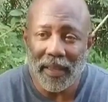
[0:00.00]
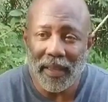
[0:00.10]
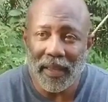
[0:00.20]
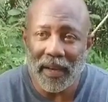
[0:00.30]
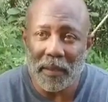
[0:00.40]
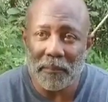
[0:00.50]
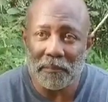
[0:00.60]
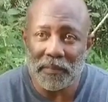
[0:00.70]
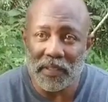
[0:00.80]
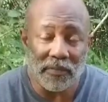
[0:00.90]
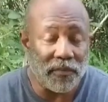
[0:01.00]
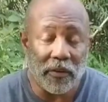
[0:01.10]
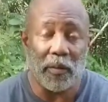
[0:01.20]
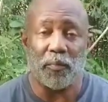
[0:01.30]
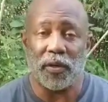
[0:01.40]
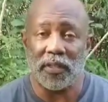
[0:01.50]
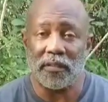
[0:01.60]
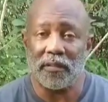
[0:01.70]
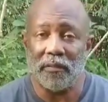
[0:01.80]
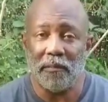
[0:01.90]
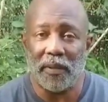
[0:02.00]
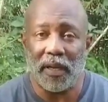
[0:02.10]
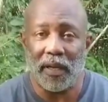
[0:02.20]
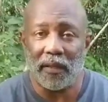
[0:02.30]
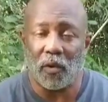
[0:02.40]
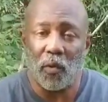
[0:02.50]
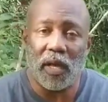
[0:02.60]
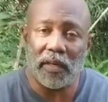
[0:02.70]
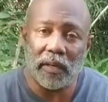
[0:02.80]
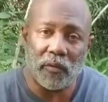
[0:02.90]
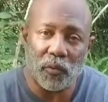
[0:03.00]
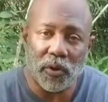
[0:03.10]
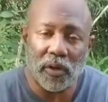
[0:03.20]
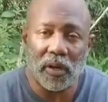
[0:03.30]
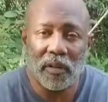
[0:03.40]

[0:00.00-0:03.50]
I'm just very impressed by the quality of the work